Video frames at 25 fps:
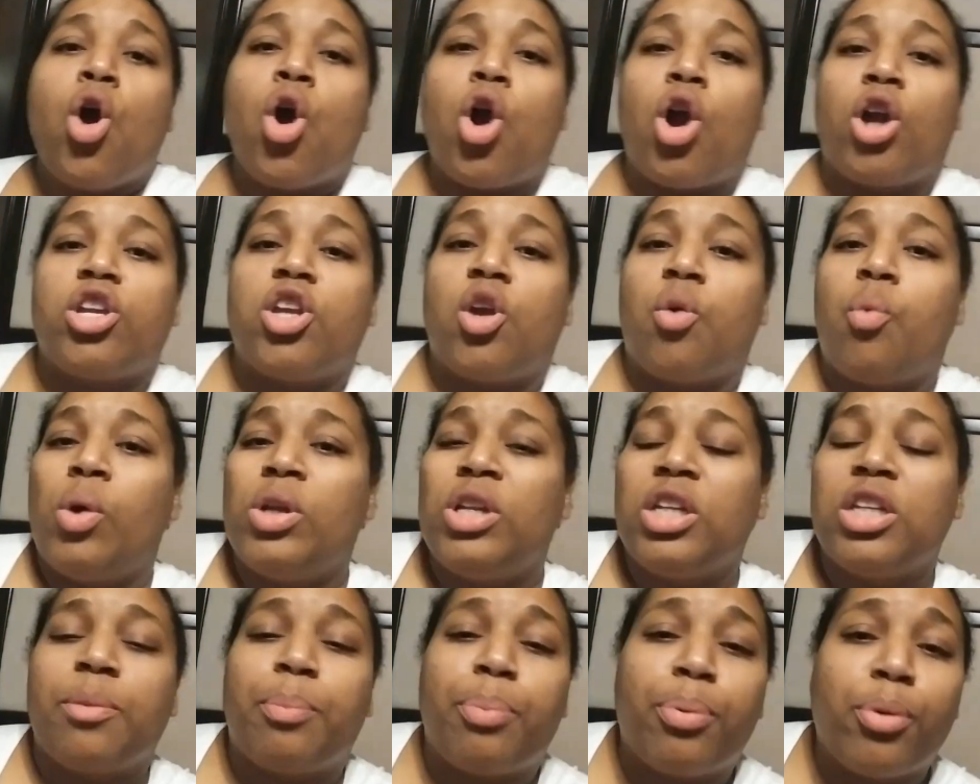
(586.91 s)
Or you're
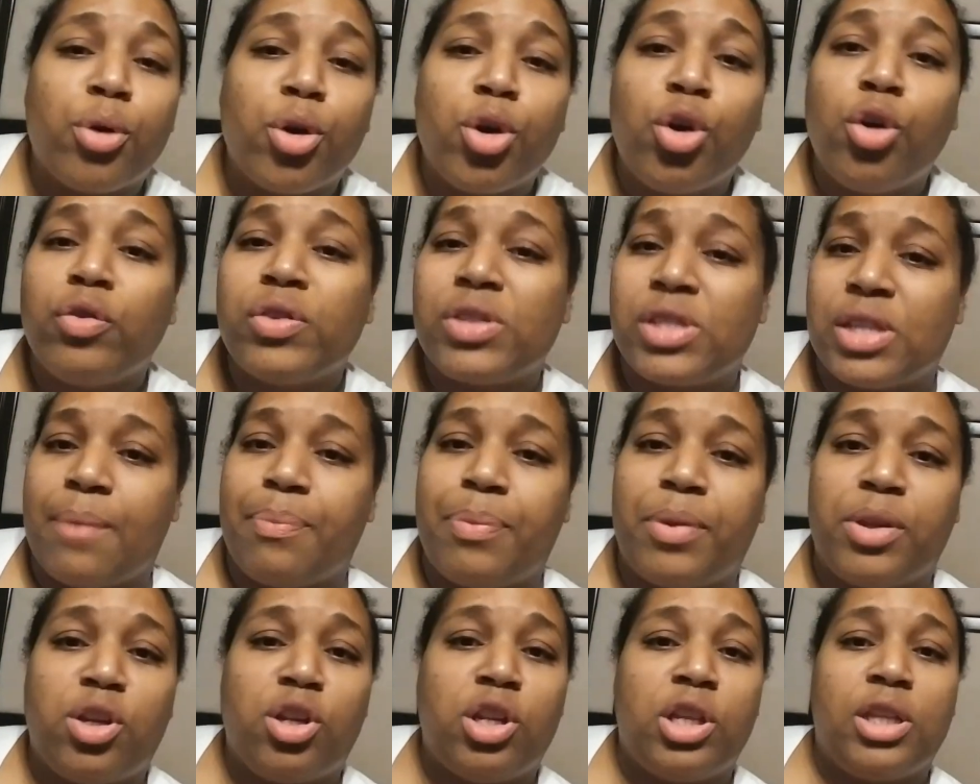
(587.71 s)
wanting to prove
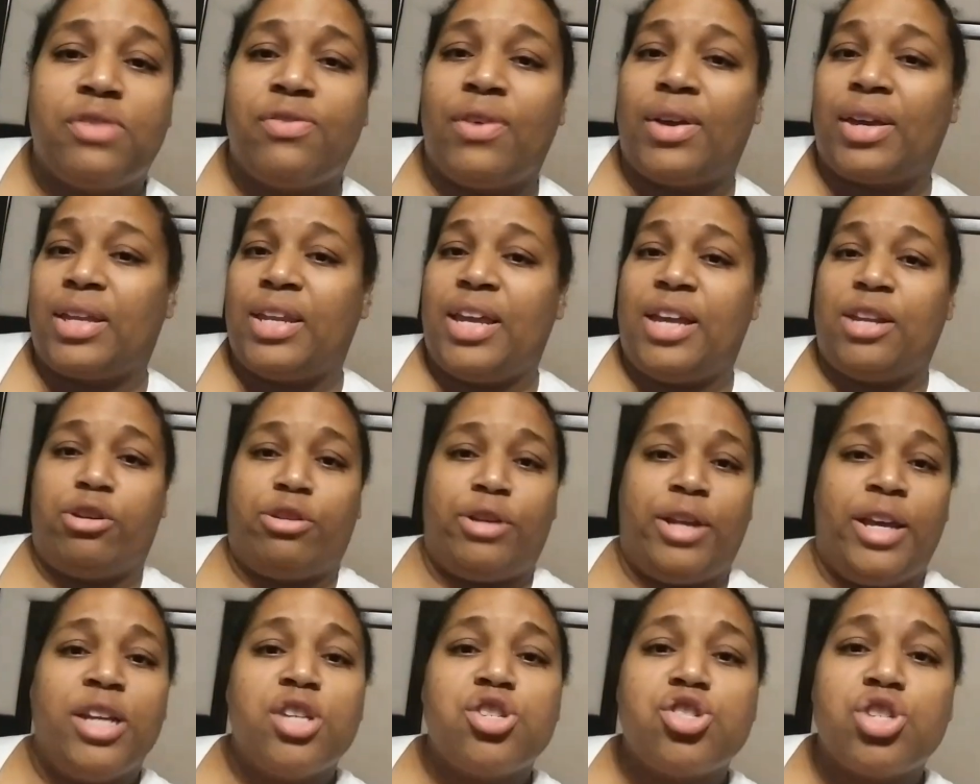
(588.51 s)
something to these fucking
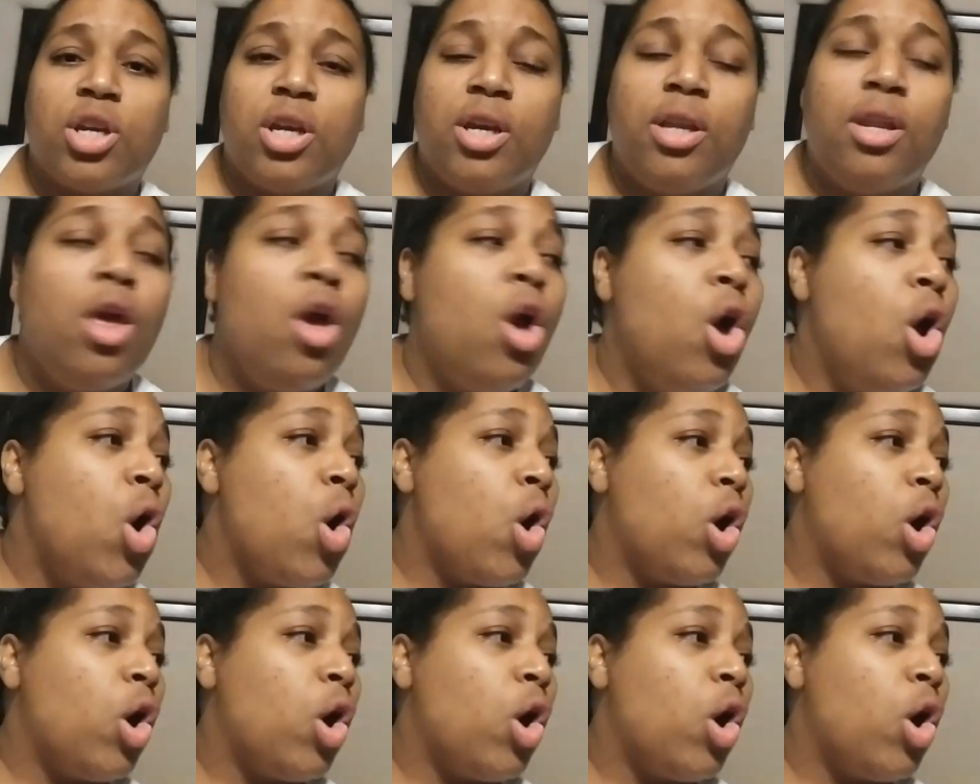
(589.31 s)
Hater Nation.